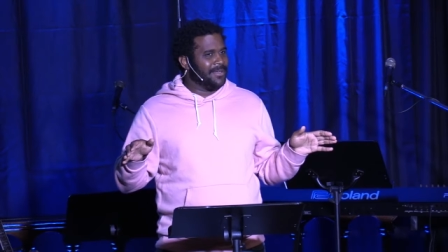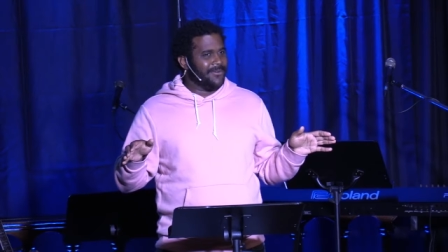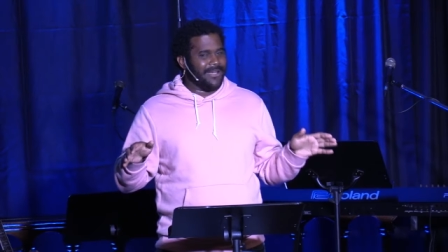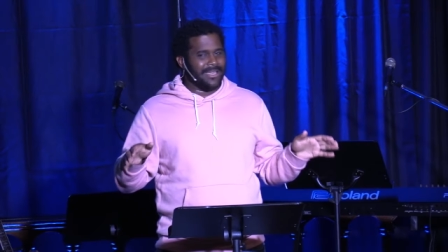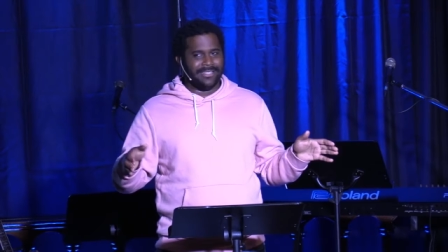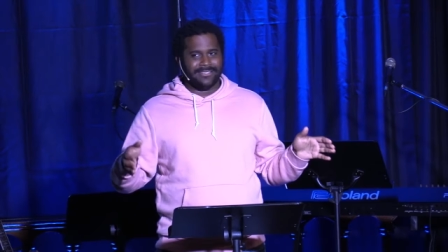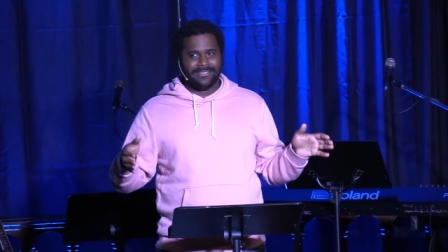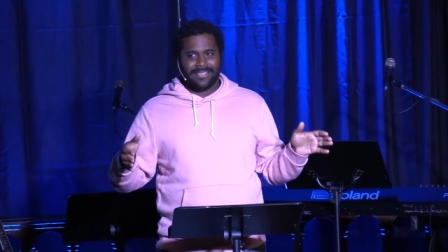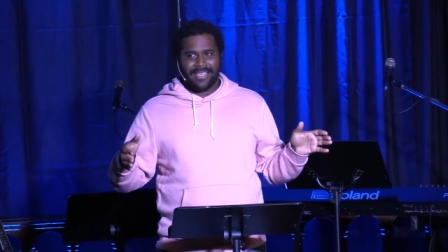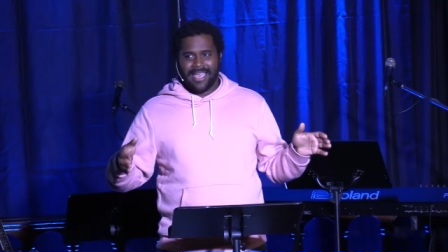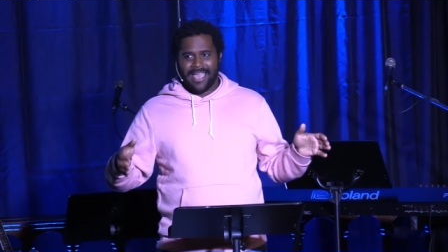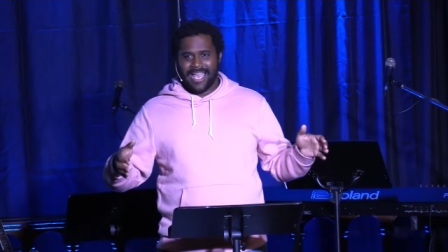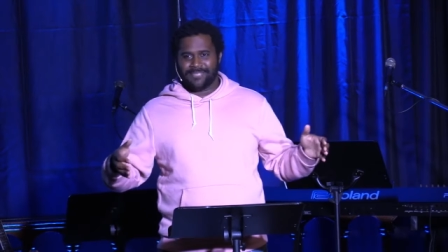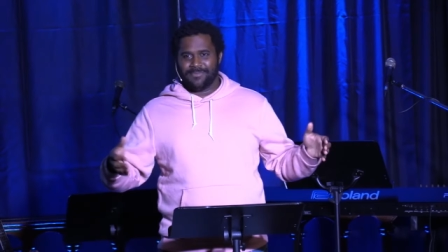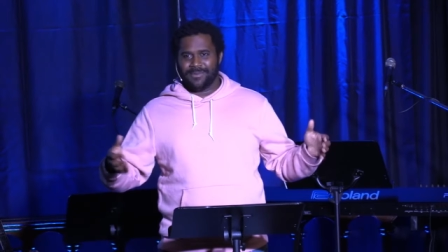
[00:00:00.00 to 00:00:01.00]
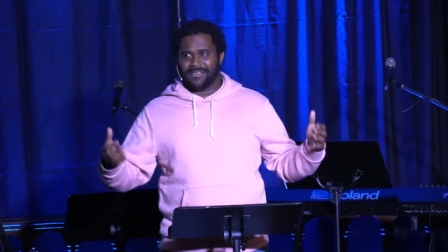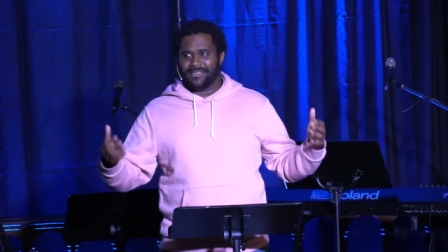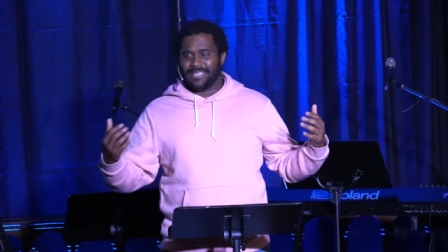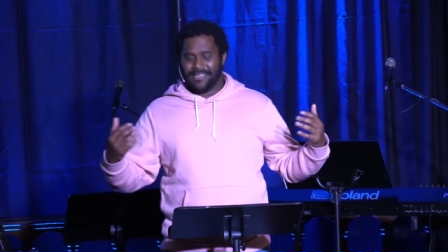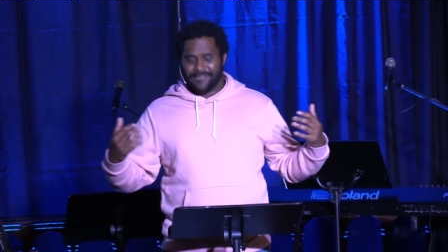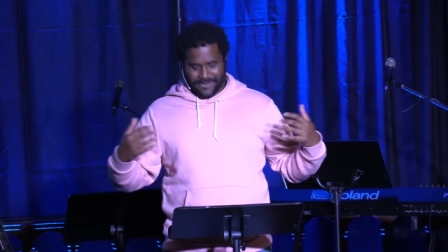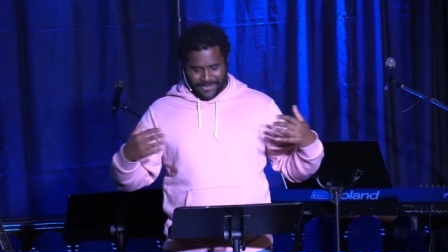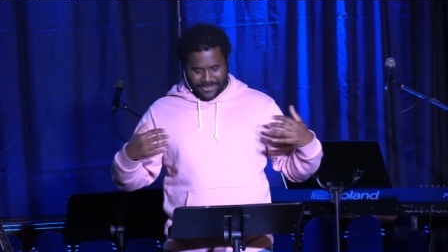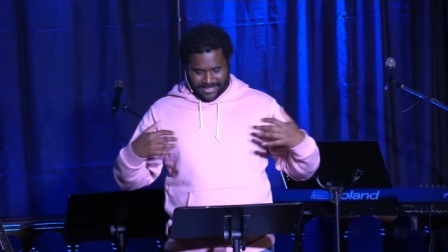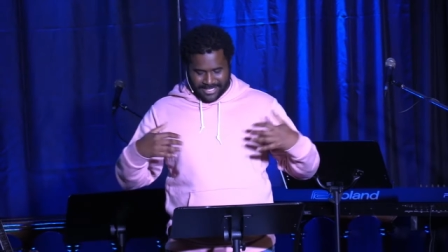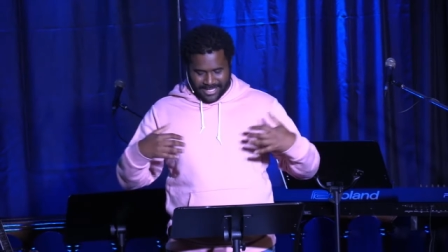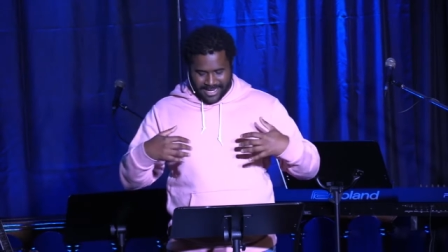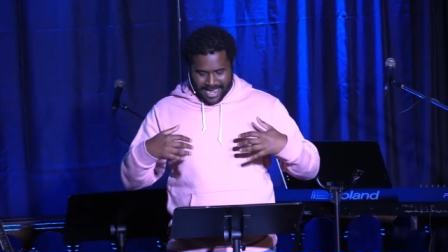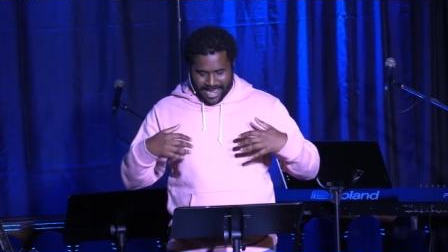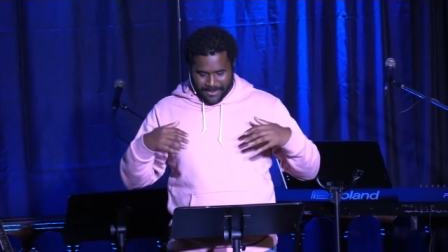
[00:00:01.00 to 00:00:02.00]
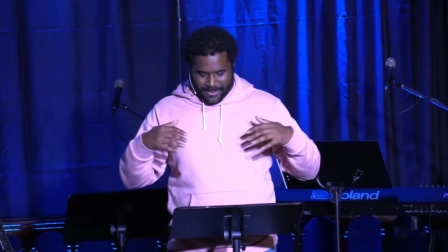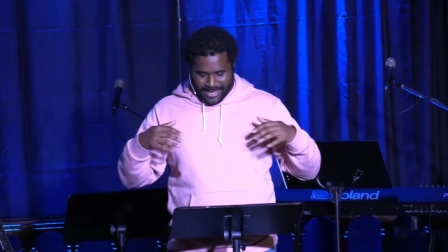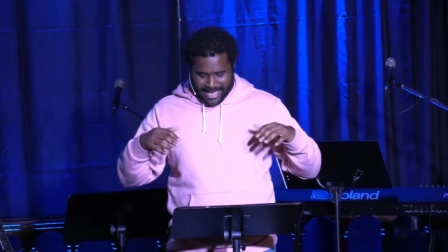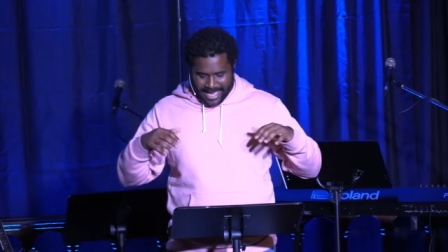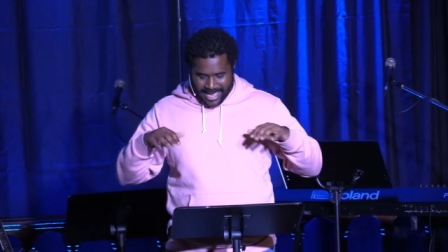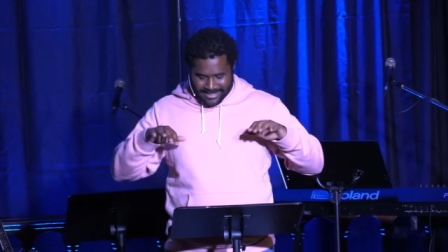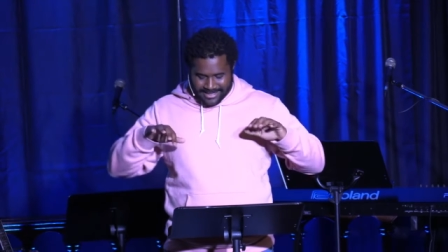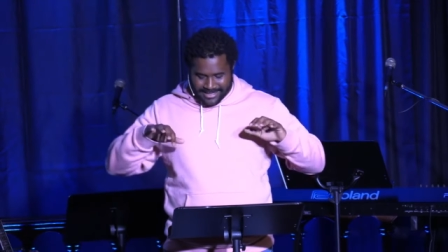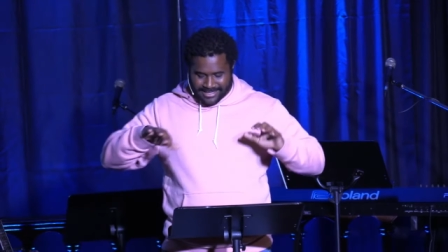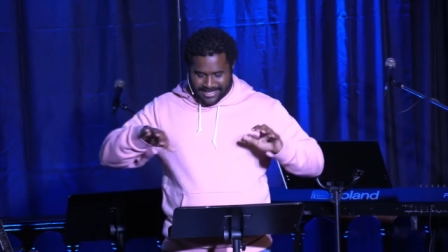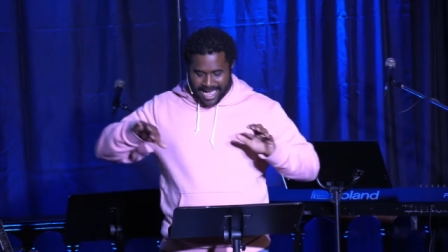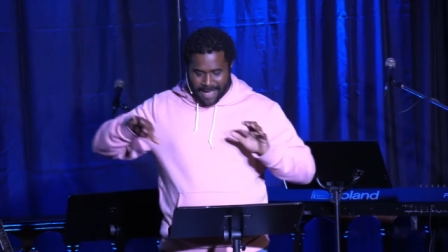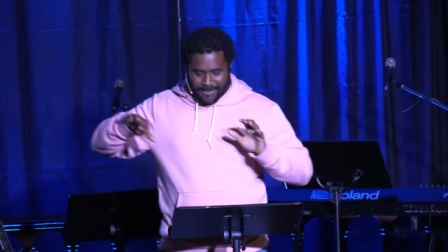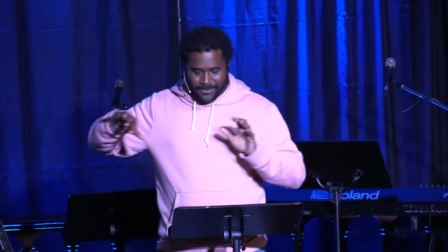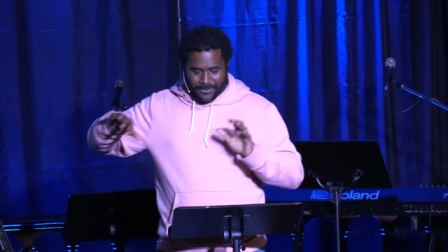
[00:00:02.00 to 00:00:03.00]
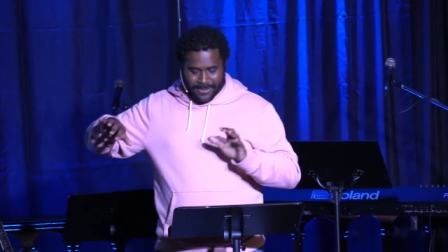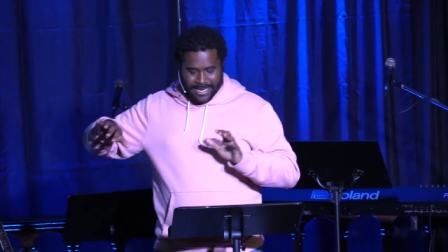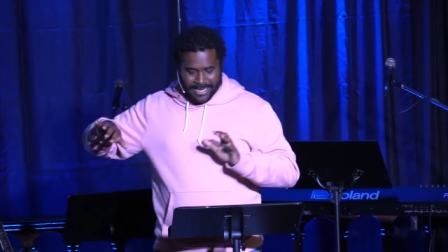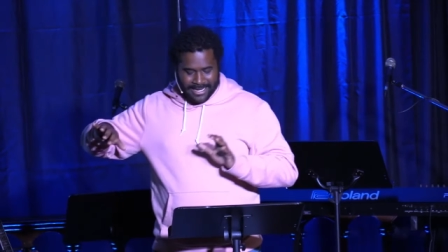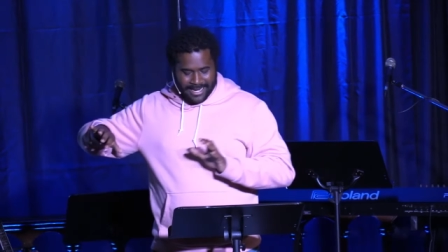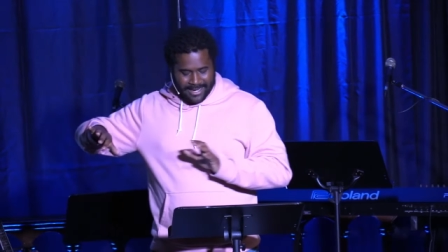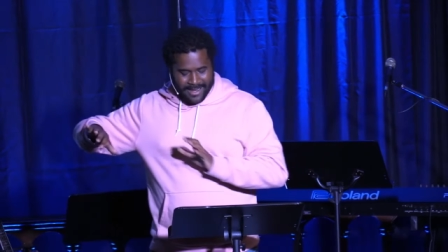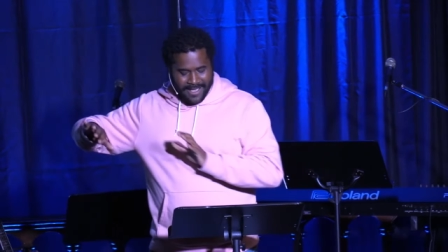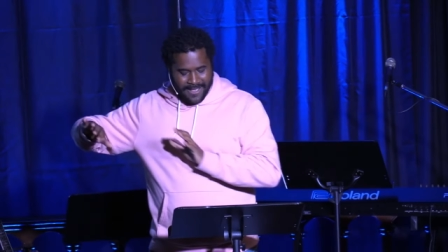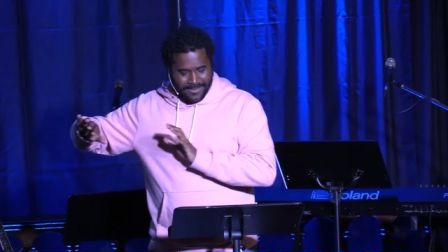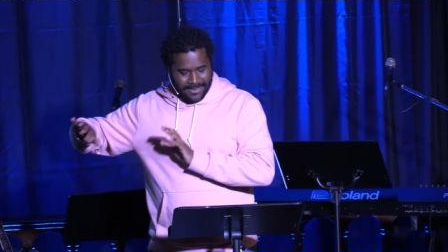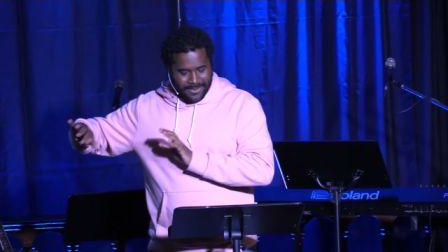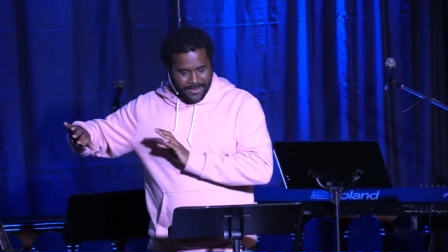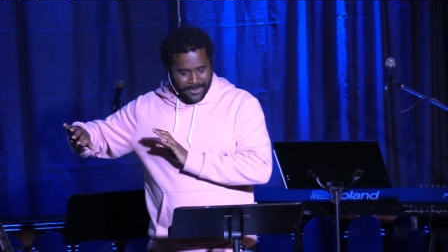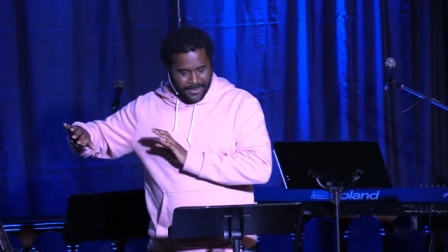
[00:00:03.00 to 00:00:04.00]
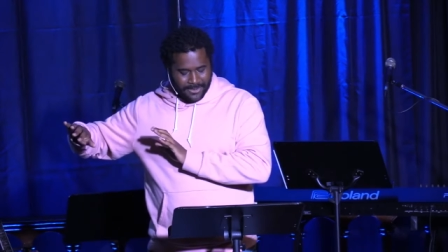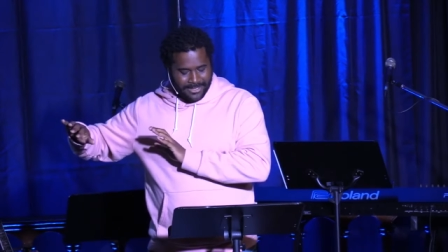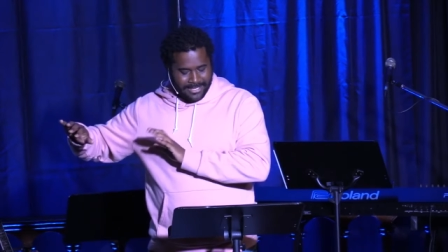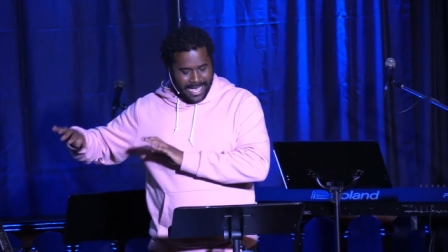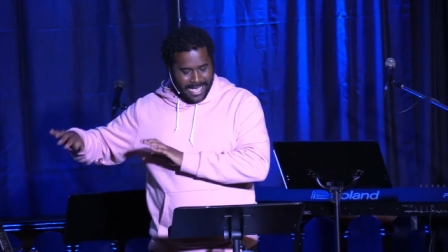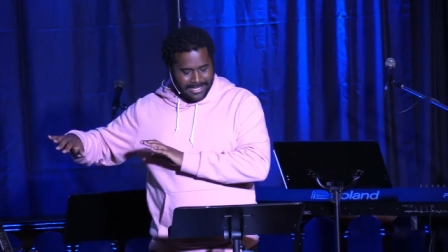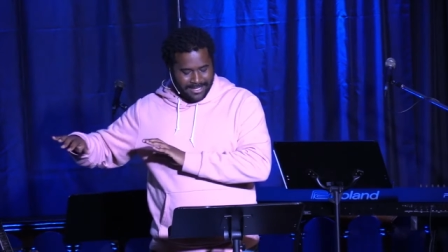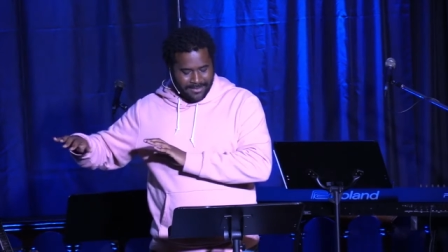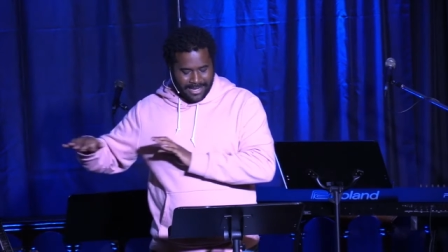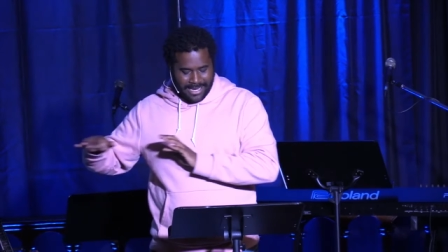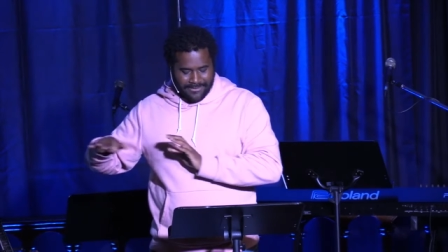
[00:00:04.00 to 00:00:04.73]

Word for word: Right, as, as believers today, we can't stop reading the Old Testament,